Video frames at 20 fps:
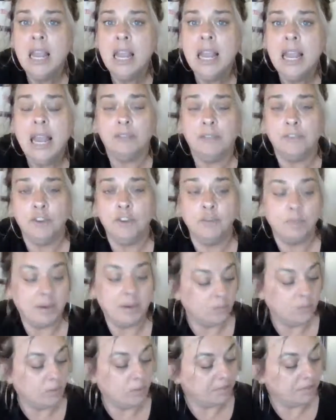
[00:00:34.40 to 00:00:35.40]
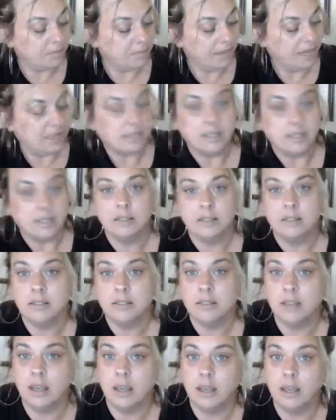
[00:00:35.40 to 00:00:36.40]
if you've been with me since
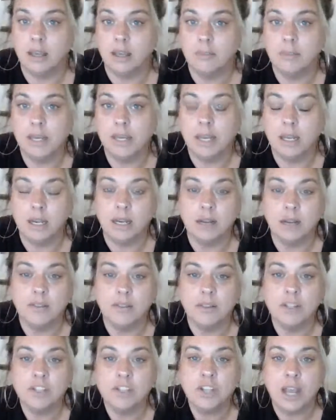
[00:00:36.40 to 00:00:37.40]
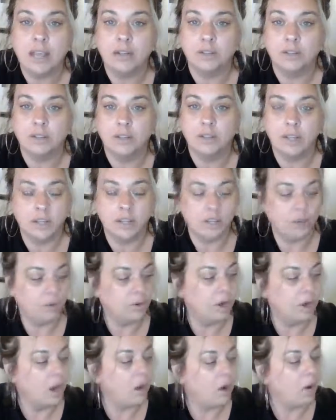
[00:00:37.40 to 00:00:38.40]
the beginning of the channel, then you
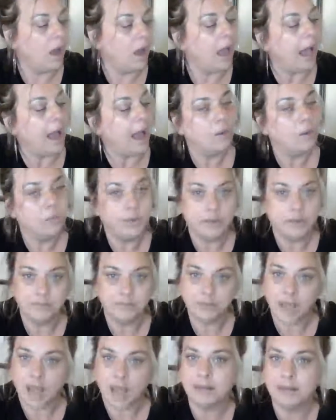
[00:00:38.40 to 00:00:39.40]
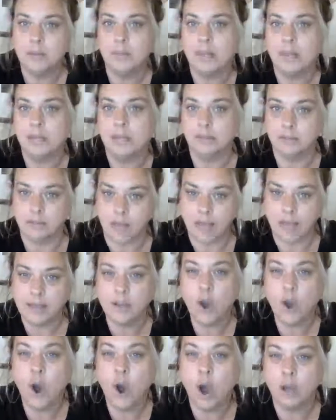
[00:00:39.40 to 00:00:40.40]
know how we've kind of been like
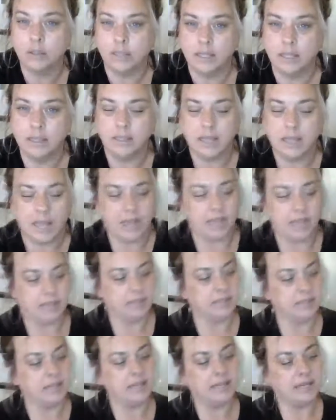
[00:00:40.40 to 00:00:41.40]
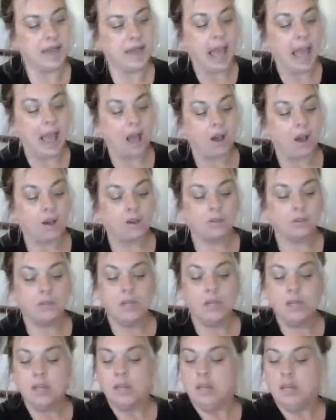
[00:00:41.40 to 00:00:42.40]
calling things and how
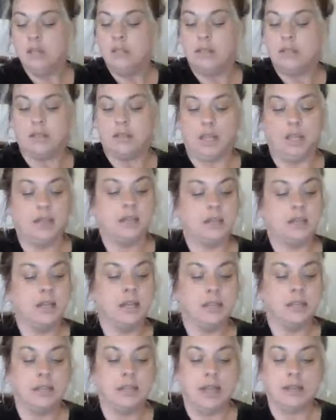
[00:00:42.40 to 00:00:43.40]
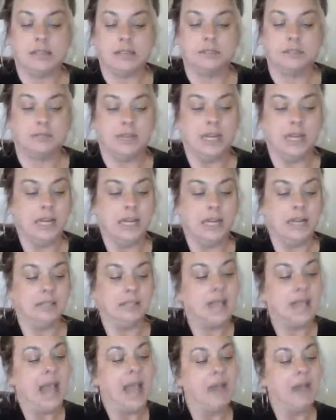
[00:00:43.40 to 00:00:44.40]
these collective readings
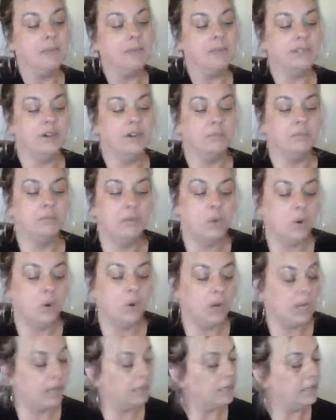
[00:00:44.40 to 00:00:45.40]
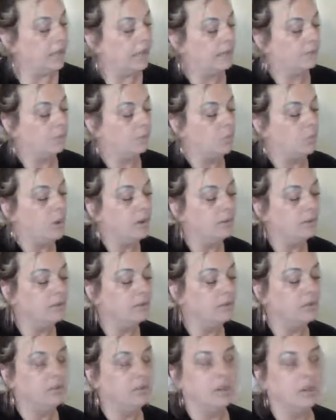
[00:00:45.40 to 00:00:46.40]
have been on point, and what,
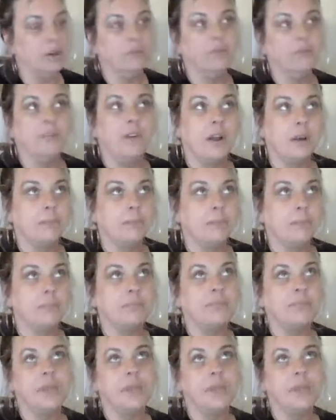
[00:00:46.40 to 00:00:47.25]
you know, from